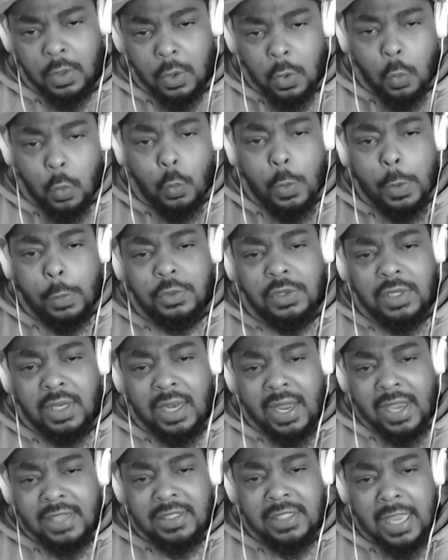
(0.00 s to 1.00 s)
When was the
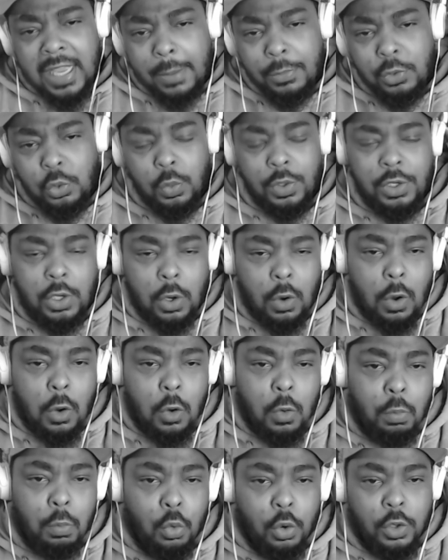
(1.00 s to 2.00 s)
last time you and your
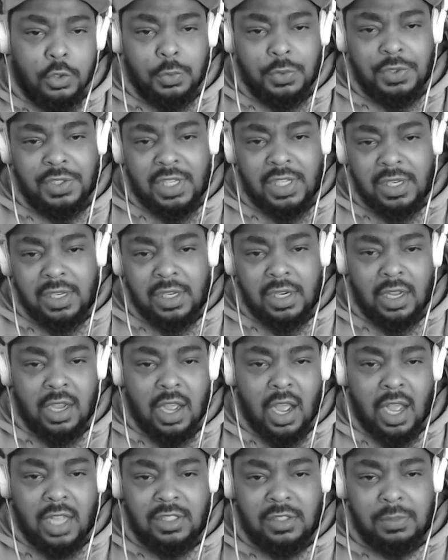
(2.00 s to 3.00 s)
homeboys were sitting in the
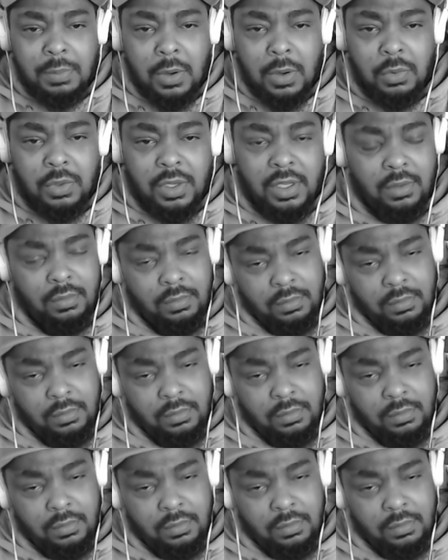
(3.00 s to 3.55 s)
car smoking?